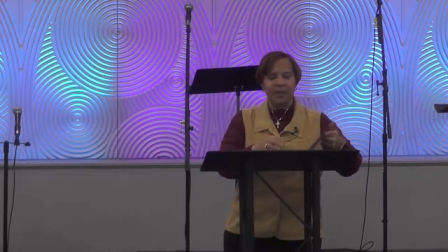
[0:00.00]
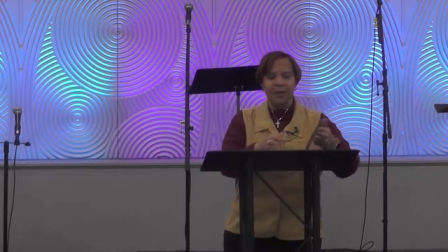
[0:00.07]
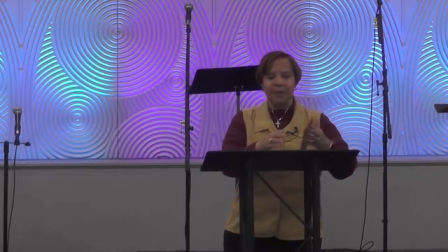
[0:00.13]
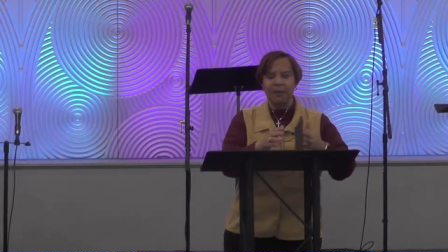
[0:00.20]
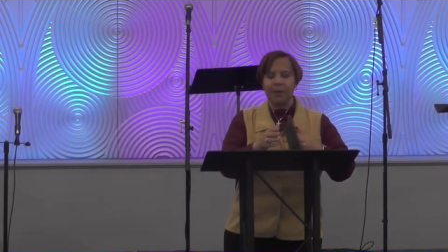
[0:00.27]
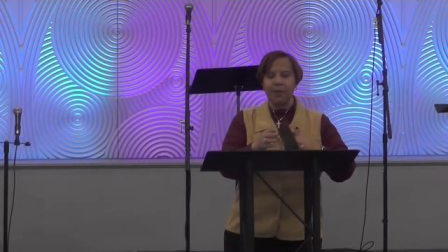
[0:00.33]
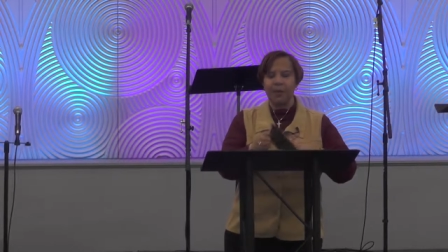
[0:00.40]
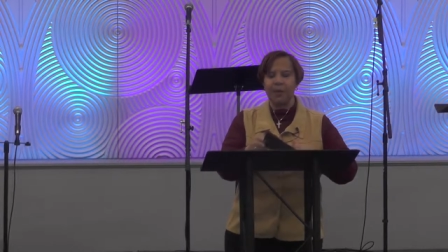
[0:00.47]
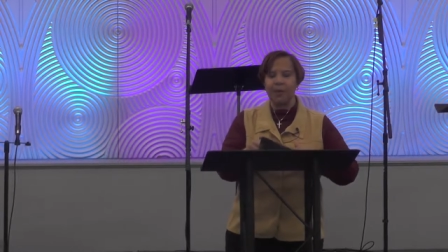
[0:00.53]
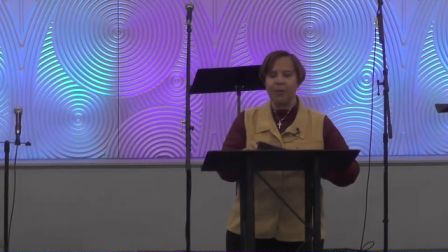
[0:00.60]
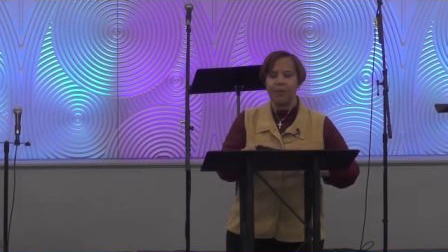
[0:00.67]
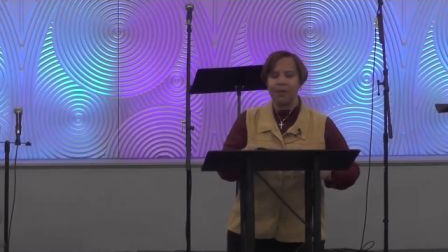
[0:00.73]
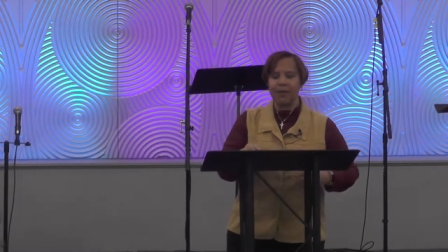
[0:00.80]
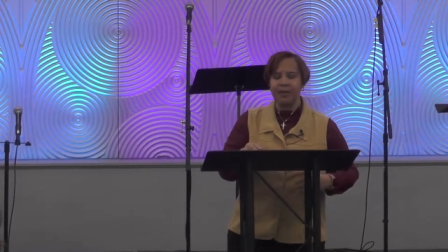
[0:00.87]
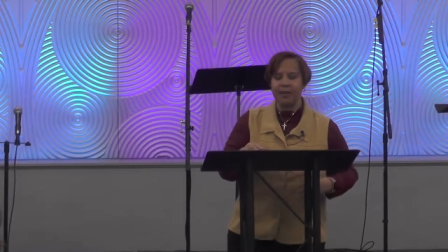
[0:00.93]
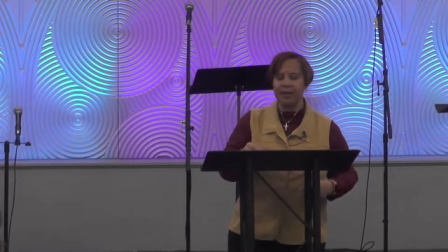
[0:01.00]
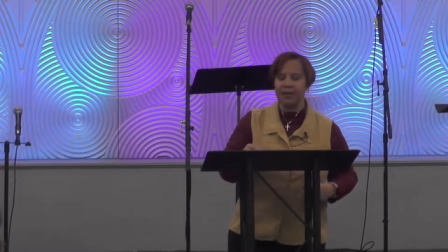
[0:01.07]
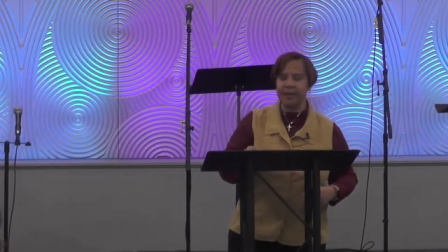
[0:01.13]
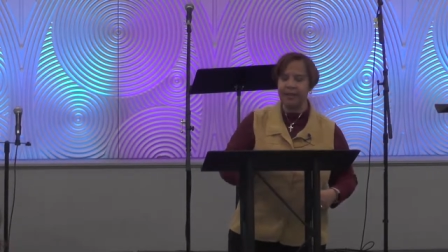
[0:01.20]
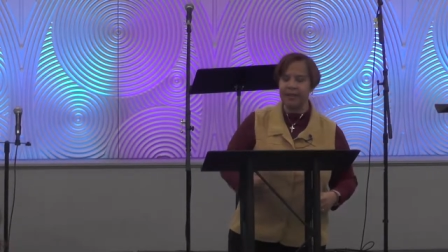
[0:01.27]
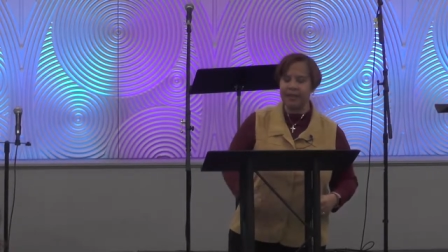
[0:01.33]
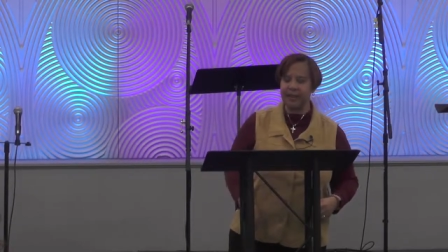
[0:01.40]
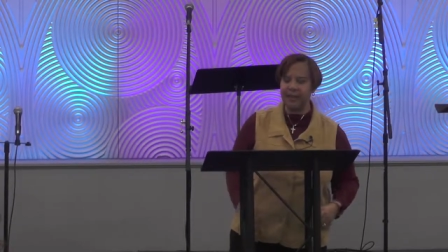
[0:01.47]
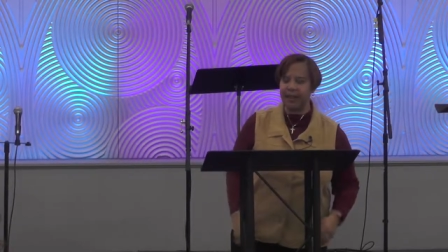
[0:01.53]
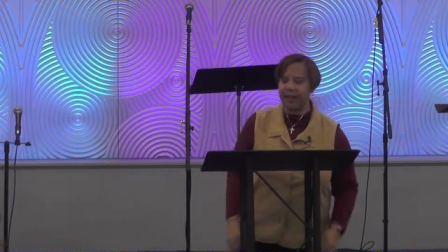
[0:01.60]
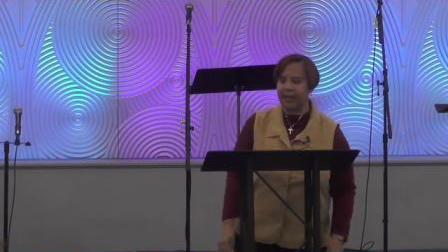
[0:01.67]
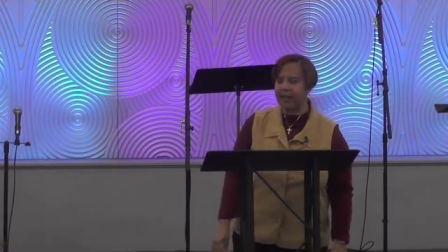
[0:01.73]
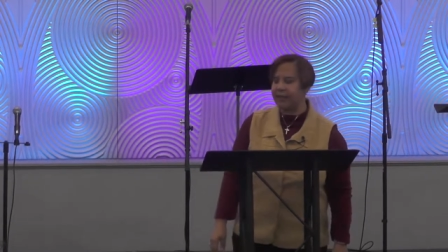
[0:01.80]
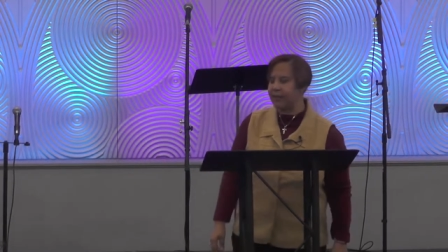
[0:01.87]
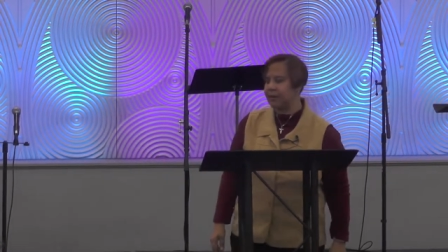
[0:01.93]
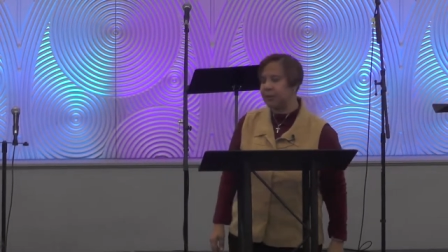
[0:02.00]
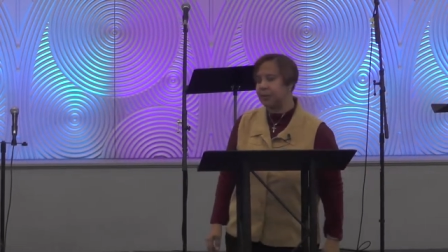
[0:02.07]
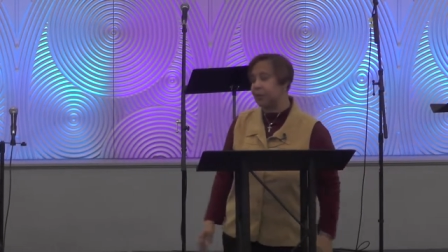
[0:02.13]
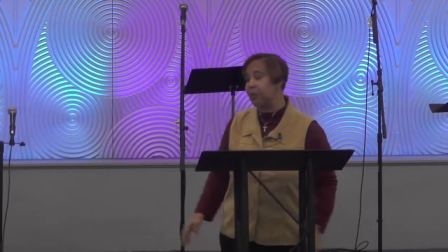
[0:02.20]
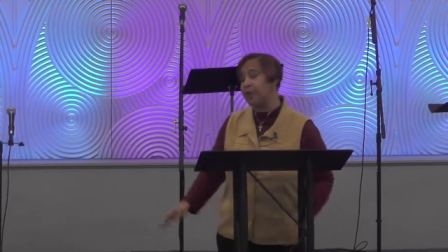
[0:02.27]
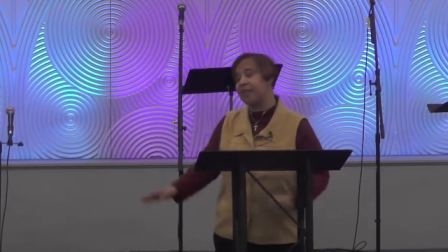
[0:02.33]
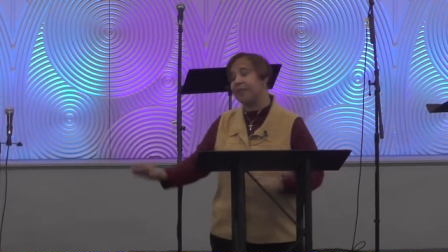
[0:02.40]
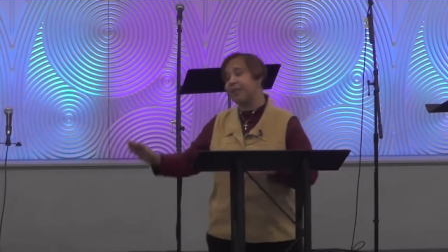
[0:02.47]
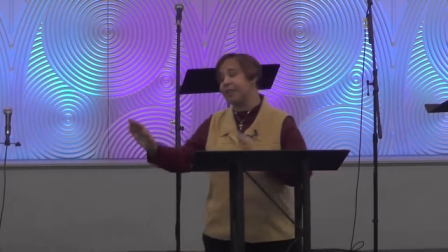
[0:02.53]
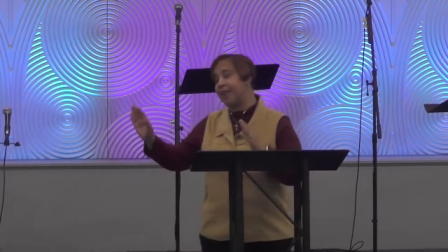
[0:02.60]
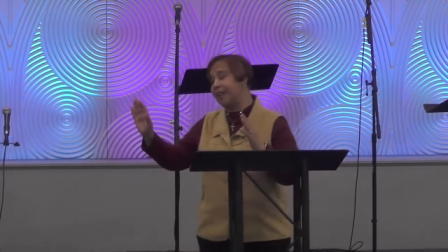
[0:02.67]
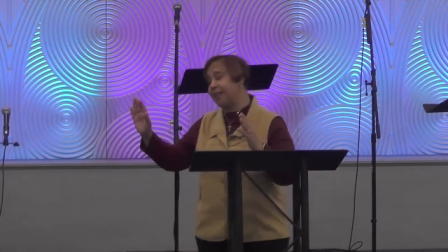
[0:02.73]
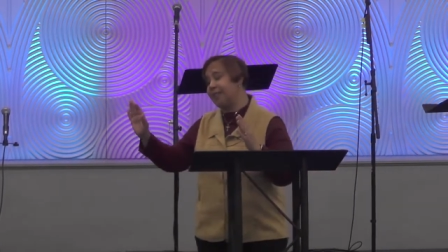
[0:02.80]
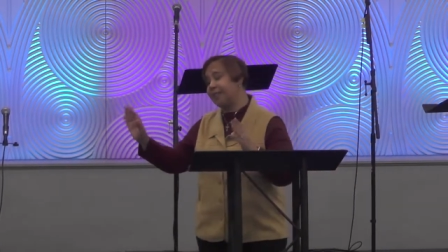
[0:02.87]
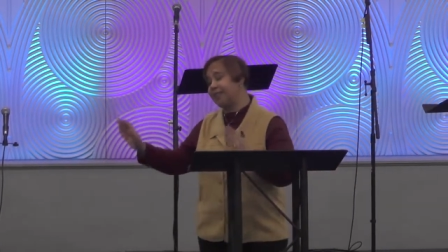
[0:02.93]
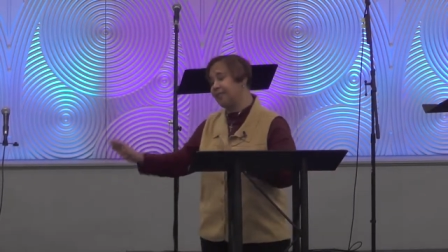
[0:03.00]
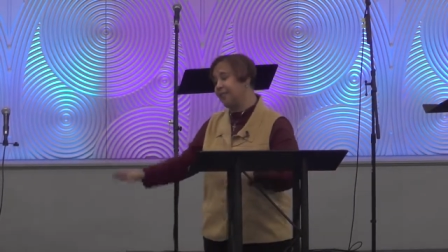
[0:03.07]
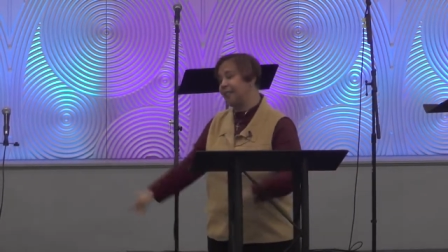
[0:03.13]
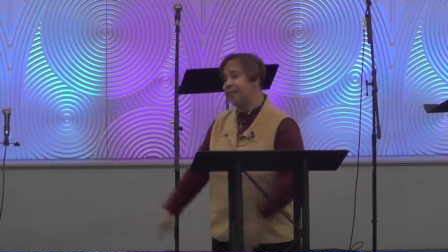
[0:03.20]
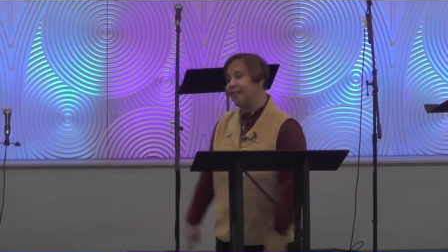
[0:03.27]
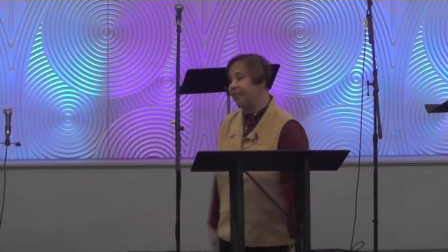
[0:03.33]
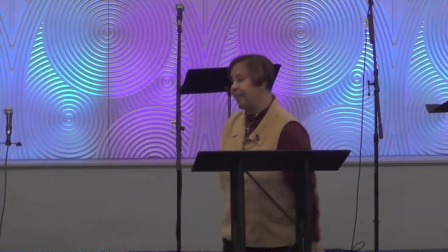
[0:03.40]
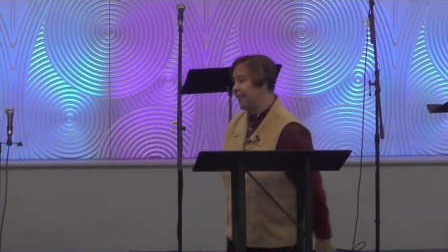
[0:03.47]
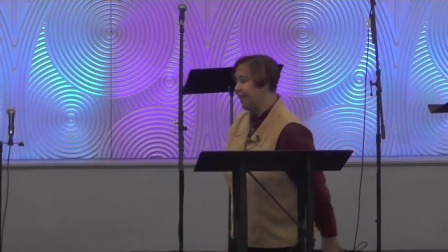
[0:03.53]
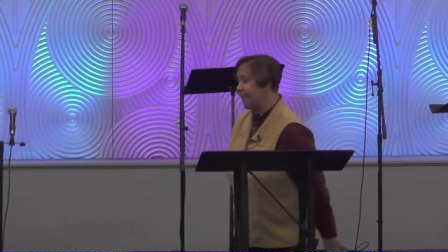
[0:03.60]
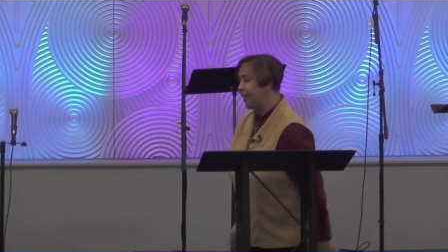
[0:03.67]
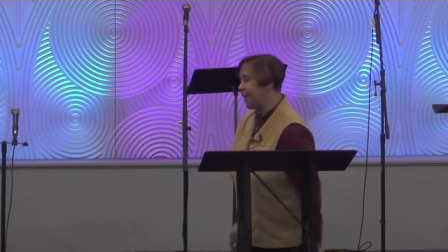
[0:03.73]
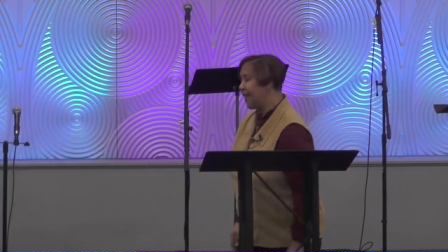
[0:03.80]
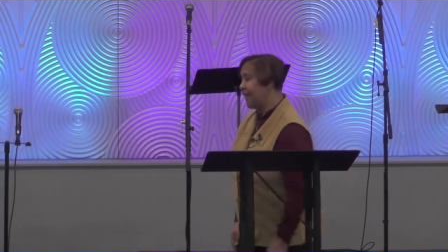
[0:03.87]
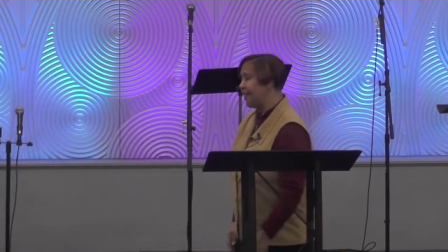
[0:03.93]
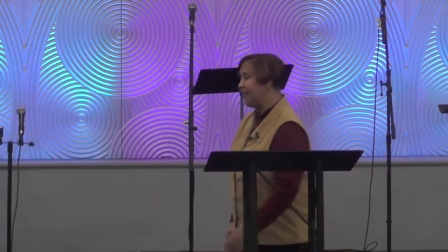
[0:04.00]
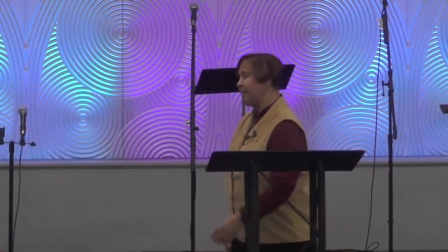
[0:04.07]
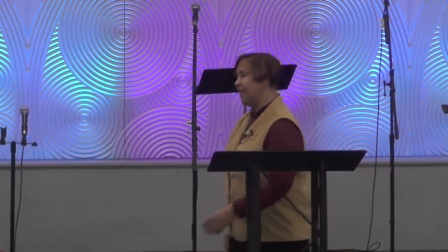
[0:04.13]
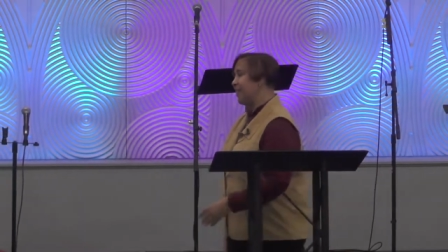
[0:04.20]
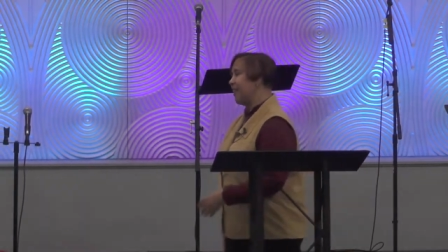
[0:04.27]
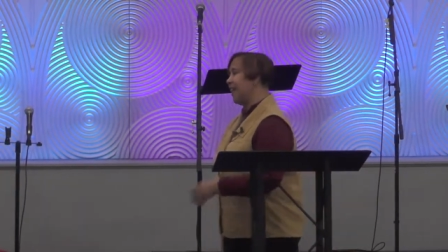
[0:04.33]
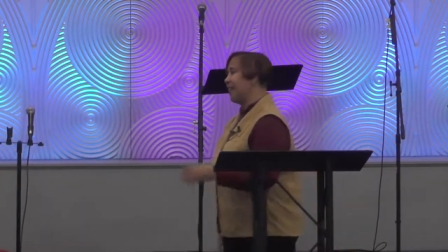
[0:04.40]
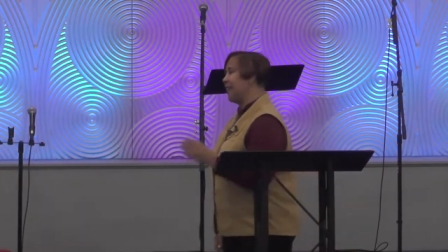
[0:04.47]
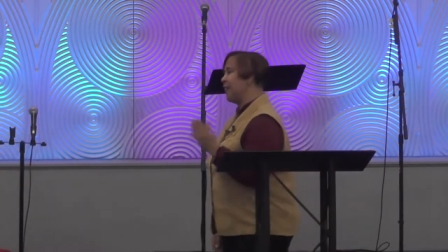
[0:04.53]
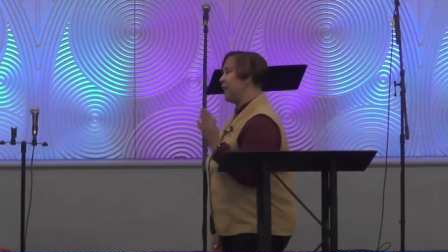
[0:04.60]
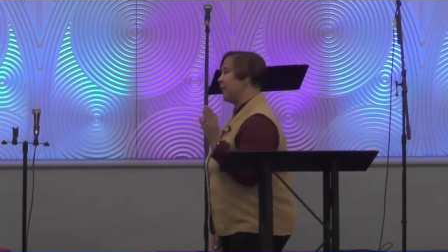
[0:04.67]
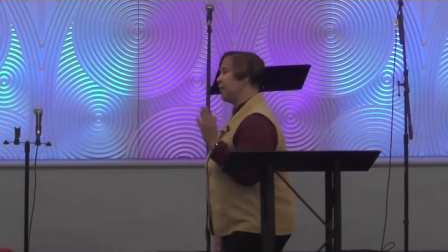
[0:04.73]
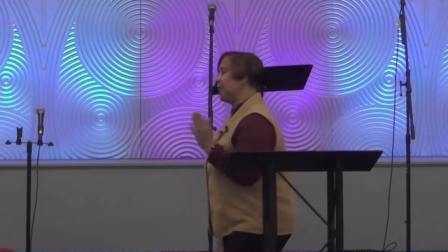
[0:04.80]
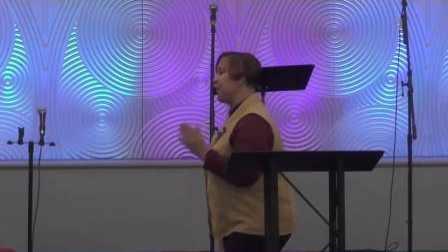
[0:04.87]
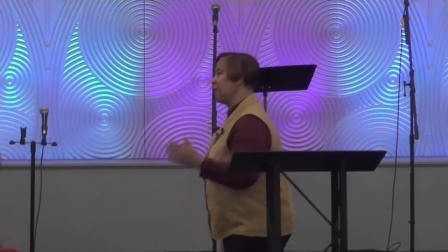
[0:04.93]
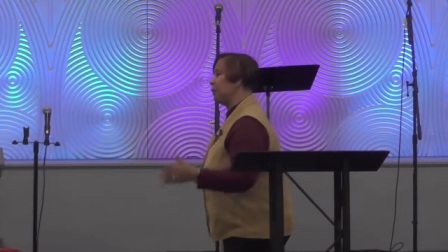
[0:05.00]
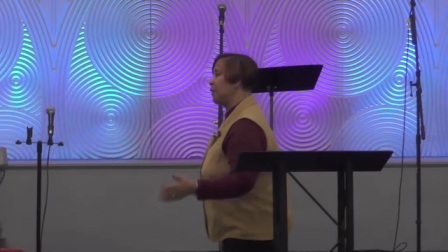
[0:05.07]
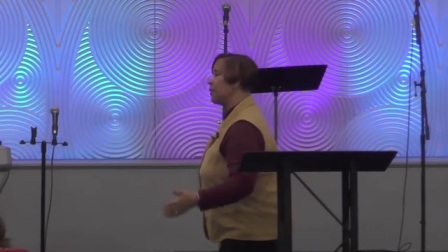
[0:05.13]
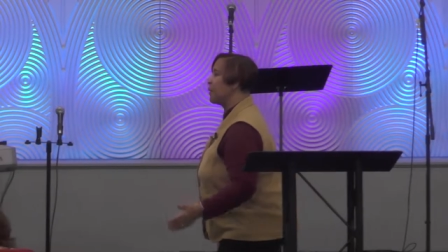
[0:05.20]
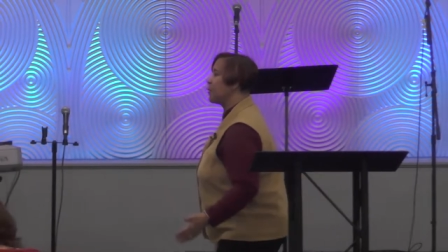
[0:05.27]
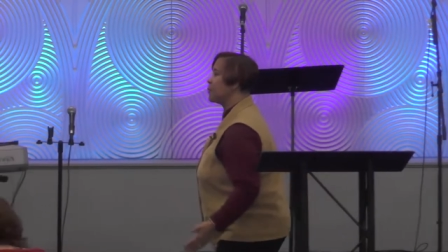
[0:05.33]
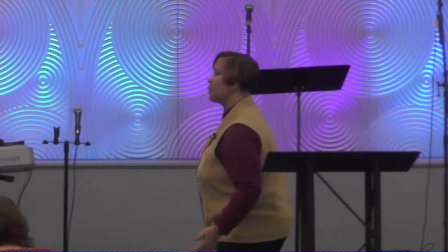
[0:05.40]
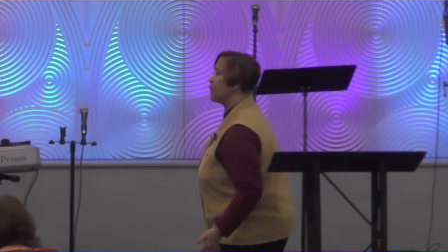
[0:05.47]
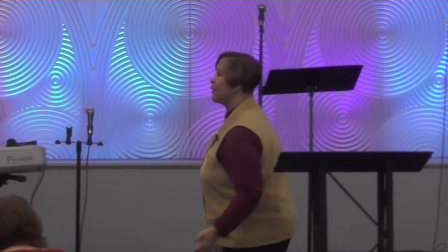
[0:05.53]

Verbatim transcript: daughter went home, and it was one of the days in that, in that year. She went home